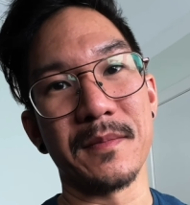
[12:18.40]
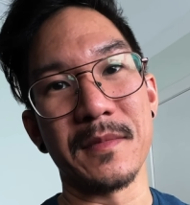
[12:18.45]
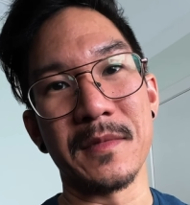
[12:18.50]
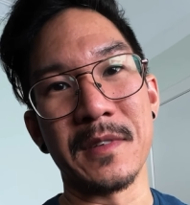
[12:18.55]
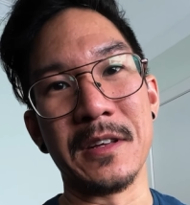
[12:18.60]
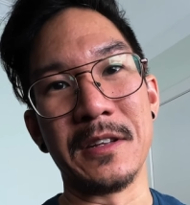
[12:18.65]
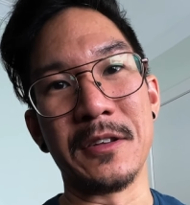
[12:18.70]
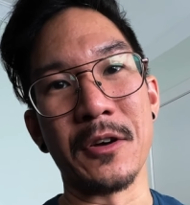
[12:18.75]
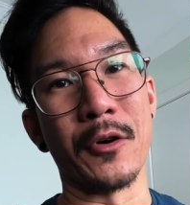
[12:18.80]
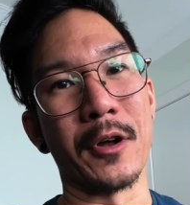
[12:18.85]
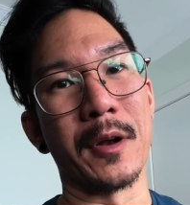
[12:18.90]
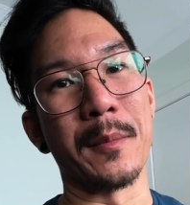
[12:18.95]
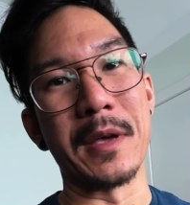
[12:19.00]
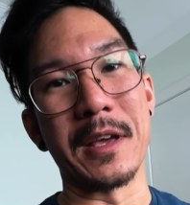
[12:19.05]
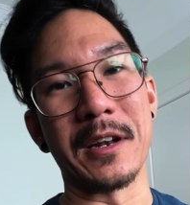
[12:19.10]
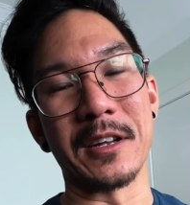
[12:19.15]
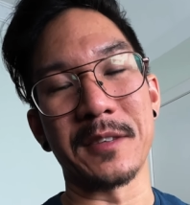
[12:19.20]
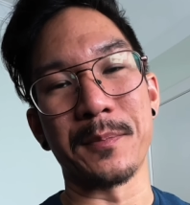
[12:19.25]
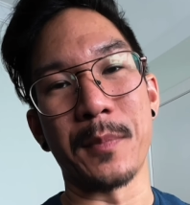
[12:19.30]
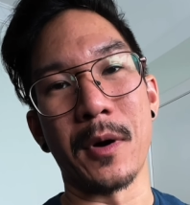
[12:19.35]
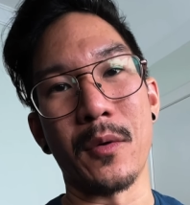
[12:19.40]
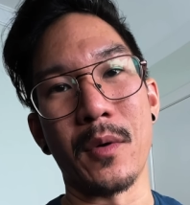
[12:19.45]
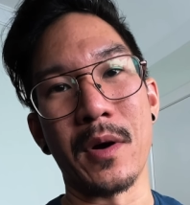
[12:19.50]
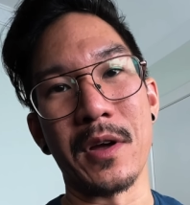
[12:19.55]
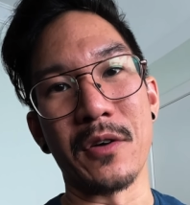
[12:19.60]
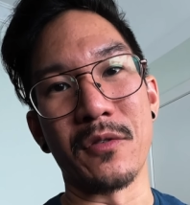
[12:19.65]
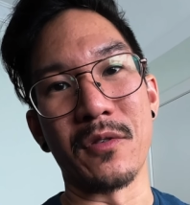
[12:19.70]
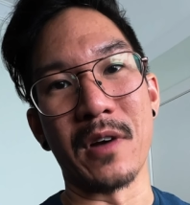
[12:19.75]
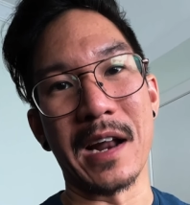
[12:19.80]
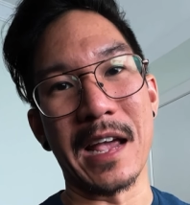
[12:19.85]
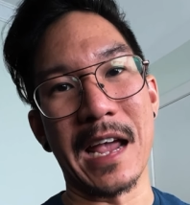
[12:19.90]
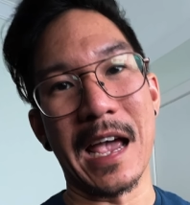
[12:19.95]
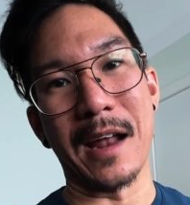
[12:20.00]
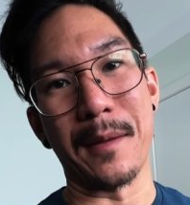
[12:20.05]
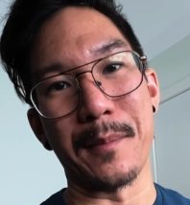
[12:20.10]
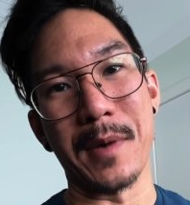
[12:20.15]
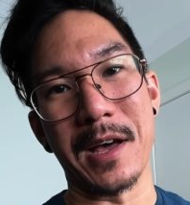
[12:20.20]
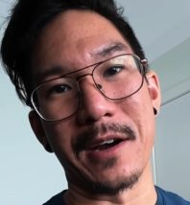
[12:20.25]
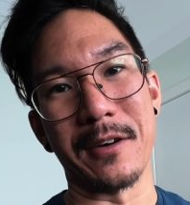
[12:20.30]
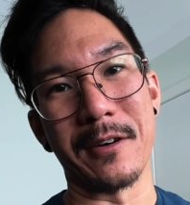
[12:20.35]
you don't want to be in a spot where you're running out of
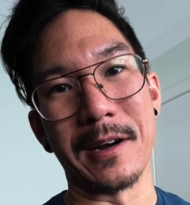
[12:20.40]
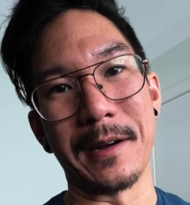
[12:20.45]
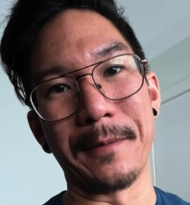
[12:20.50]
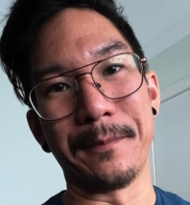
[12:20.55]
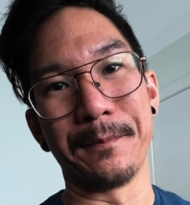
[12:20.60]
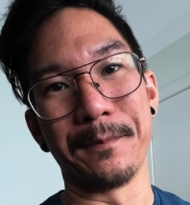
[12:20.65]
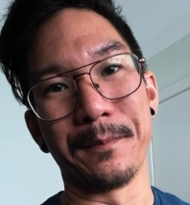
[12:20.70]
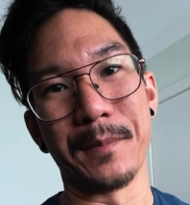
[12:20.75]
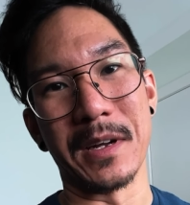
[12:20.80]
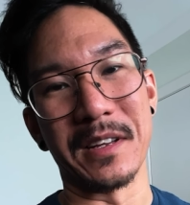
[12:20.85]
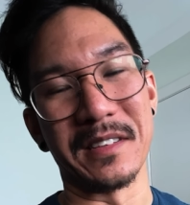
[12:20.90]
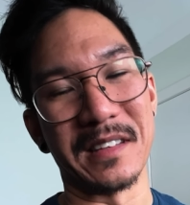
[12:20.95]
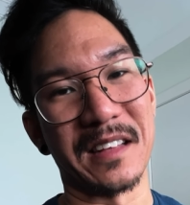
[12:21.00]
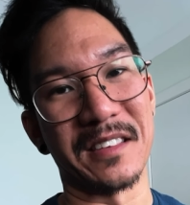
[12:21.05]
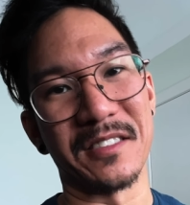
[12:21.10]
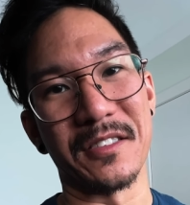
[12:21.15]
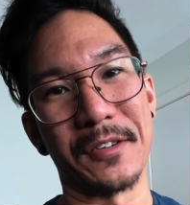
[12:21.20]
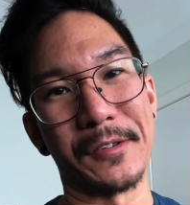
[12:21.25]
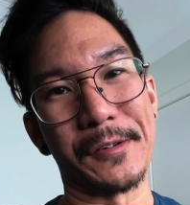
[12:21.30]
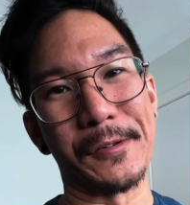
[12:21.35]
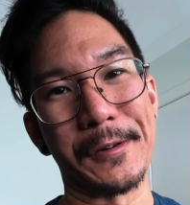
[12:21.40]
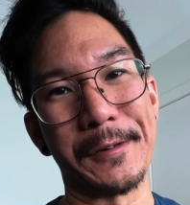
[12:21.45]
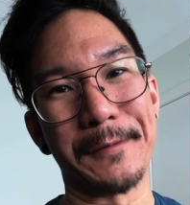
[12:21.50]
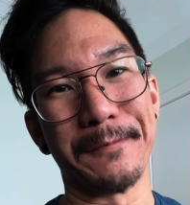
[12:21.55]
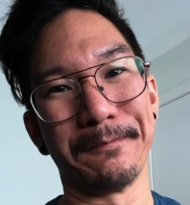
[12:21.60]
battery, because that's not good.